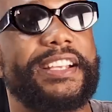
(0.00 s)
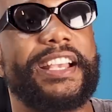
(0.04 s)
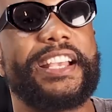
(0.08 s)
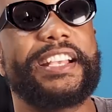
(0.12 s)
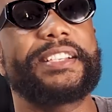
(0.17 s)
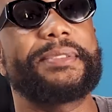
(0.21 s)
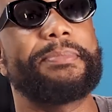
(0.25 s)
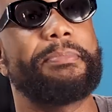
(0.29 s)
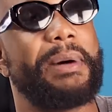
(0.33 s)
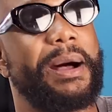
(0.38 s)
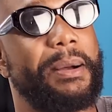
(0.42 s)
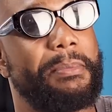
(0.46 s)

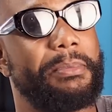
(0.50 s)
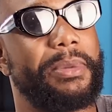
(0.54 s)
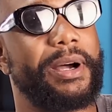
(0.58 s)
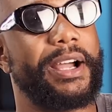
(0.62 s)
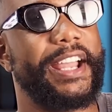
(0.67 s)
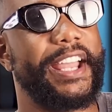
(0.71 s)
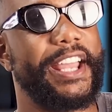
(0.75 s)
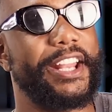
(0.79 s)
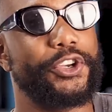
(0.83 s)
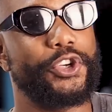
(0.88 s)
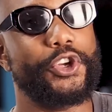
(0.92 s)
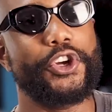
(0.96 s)
says Mamba
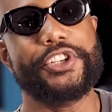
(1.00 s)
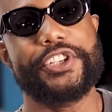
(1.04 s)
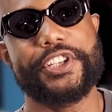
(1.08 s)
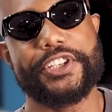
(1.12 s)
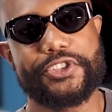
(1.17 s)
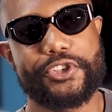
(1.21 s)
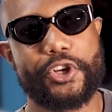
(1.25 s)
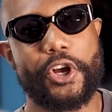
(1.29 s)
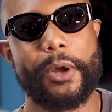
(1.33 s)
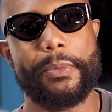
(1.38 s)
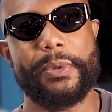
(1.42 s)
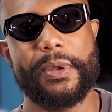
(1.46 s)
and not
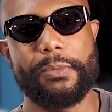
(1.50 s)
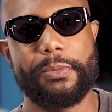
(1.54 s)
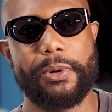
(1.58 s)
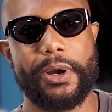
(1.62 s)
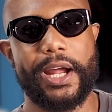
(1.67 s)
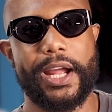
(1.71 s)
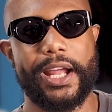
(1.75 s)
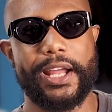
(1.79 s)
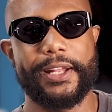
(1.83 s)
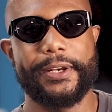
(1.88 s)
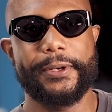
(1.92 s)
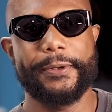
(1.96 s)
just Kobe
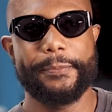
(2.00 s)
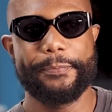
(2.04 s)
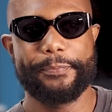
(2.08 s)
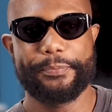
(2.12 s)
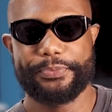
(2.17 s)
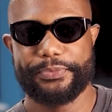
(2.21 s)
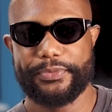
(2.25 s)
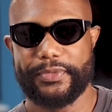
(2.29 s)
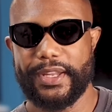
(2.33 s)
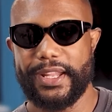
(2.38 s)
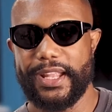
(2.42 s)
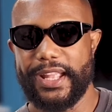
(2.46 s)
Bryant.
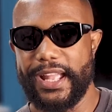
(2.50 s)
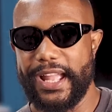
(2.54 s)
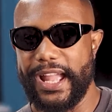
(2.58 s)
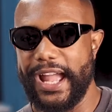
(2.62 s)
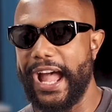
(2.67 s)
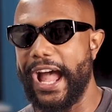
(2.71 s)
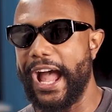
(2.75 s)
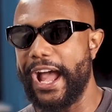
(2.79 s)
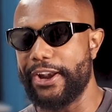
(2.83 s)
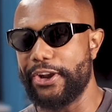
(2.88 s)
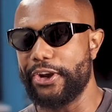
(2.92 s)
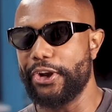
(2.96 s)
Yeah.
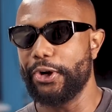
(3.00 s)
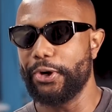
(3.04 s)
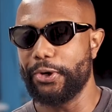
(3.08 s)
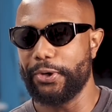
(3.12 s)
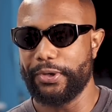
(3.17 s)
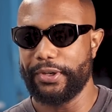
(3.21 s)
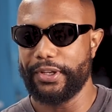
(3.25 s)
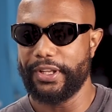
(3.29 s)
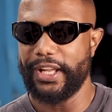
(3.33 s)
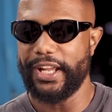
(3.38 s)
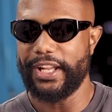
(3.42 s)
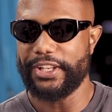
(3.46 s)
I
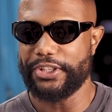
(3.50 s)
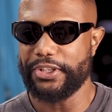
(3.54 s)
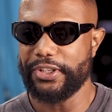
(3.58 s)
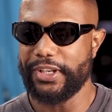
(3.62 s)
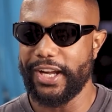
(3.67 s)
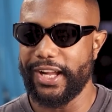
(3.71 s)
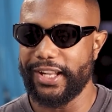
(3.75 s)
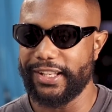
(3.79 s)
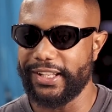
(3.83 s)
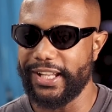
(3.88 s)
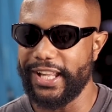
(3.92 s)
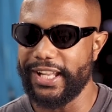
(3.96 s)
know. Yeah. And you
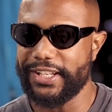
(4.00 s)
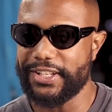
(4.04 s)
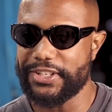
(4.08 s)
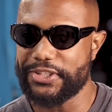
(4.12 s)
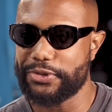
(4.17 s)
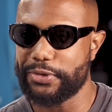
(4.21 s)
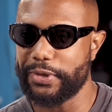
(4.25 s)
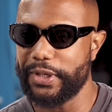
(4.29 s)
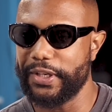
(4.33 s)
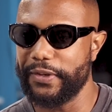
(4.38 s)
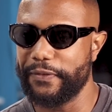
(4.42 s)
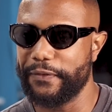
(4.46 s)
got Lakers
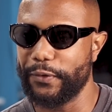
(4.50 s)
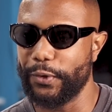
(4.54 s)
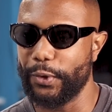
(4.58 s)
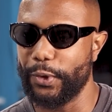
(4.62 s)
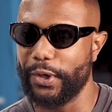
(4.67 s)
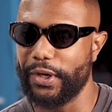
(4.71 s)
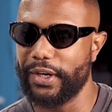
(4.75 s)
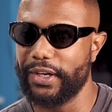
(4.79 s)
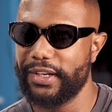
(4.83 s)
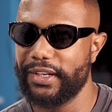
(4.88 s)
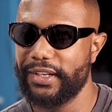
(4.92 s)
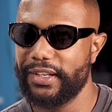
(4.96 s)
24. You know, you know,
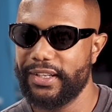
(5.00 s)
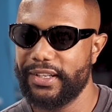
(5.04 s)
and